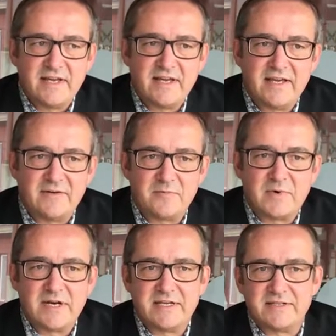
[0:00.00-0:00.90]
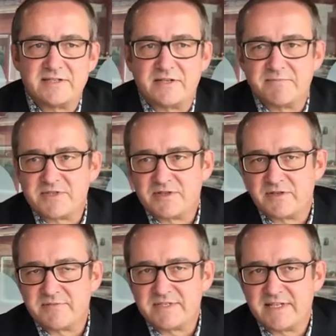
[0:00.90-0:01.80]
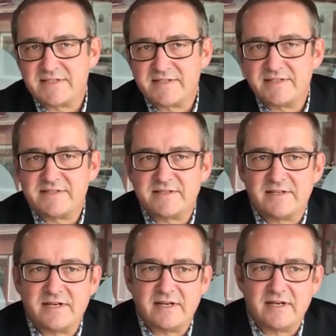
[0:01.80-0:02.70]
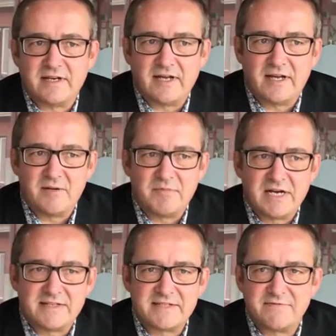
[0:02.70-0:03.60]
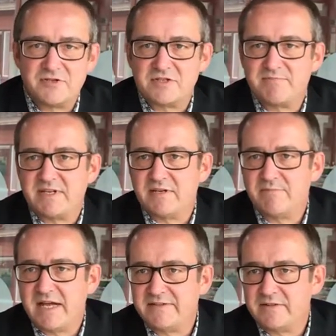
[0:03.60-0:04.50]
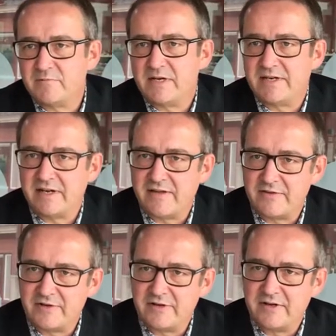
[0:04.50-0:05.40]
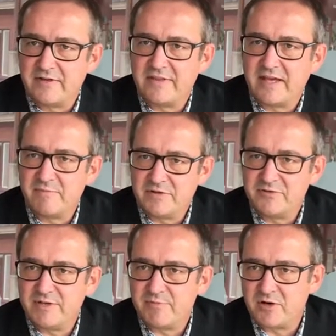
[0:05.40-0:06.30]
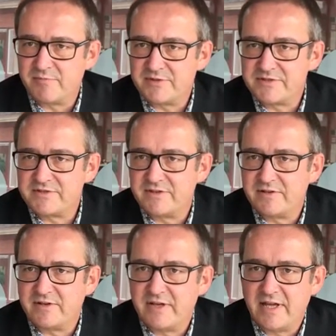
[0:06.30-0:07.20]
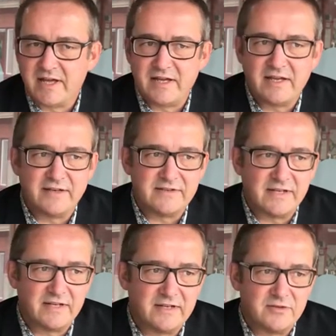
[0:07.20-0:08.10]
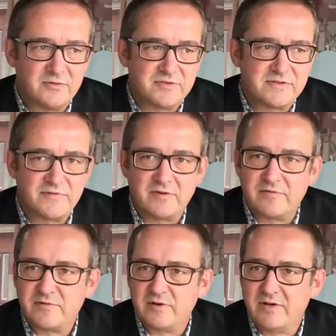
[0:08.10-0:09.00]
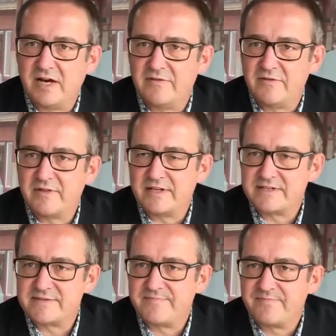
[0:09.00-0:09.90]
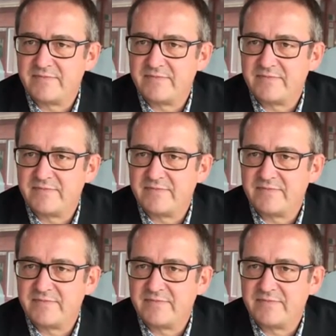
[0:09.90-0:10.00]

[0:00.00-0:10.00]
and why in some circumstances uh, uh, mines have just been abandoned while in other they have been repurposed uh, and uh, used for, for other things.